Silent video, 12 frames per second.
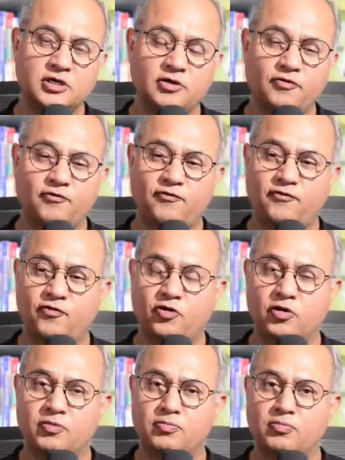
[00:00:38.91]
for
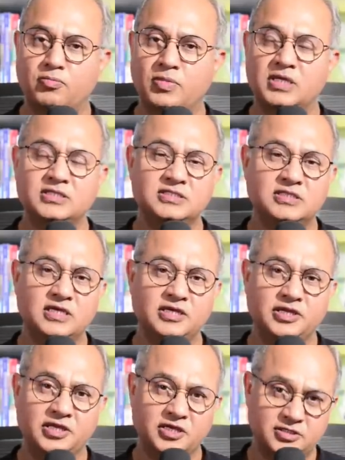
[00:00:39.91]
months and
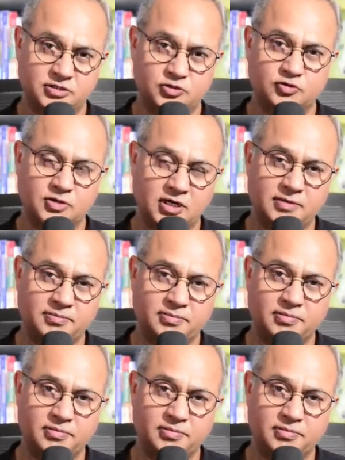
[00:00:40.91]
years to come.